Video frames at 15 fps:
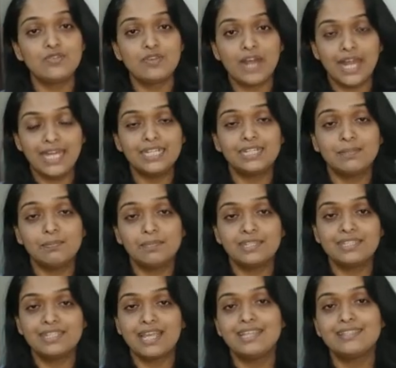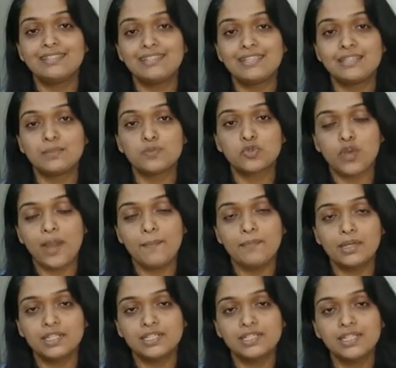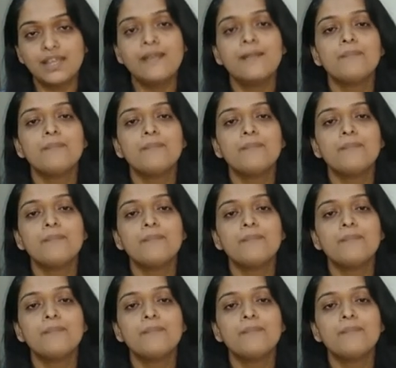right besides the subscribe button